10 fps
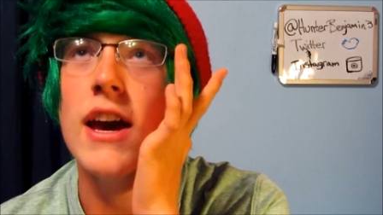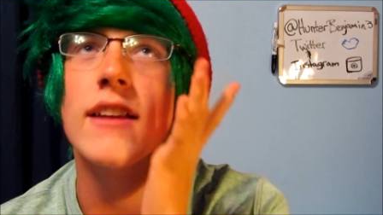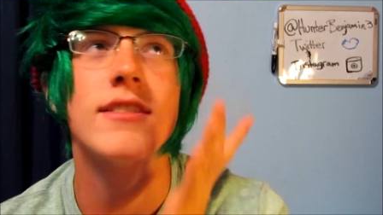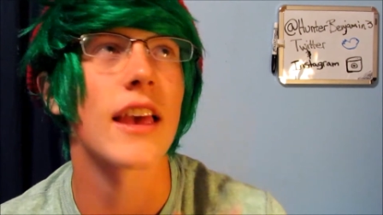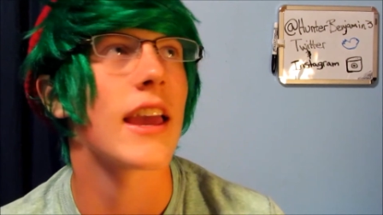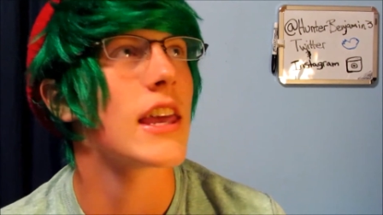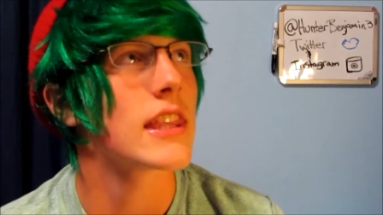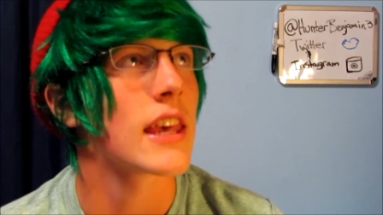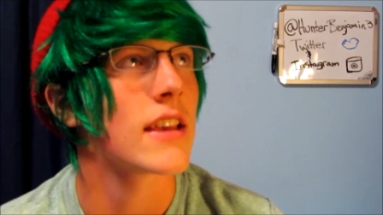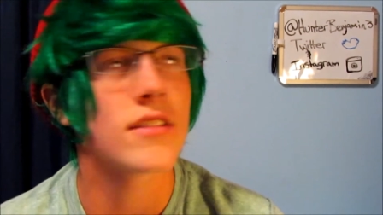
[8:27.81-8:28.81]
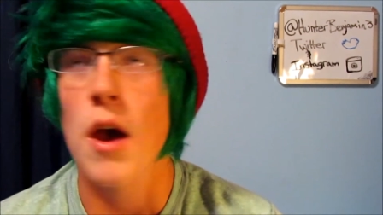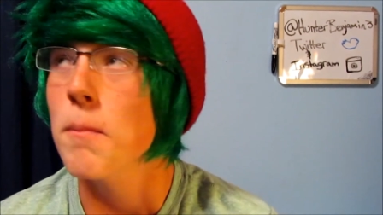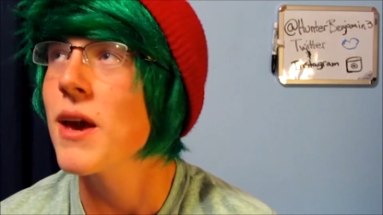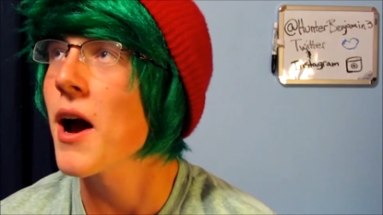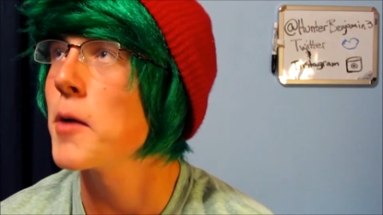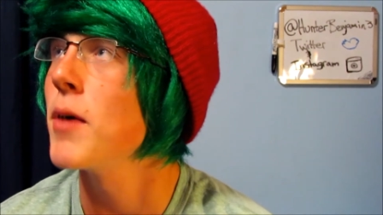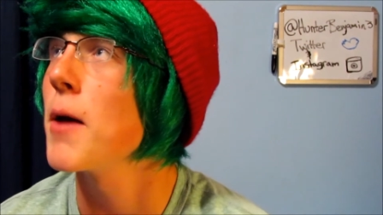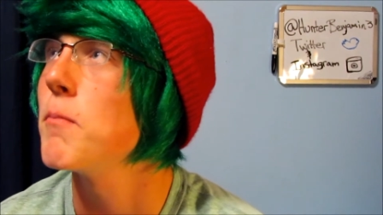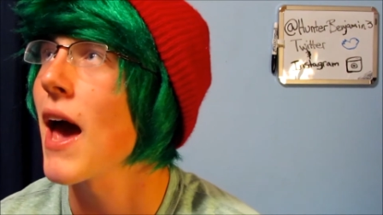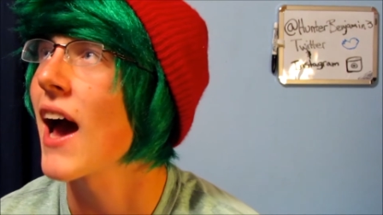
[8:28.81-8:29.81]
and saying things behind
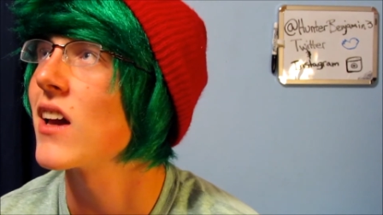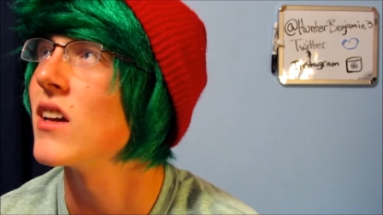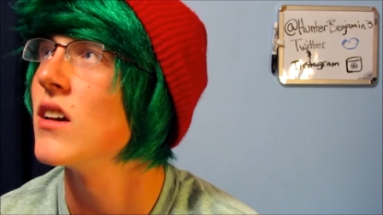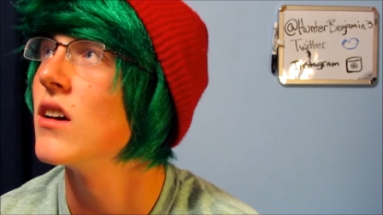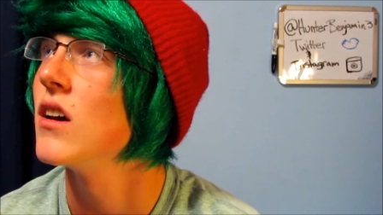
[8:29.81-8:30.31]
my back.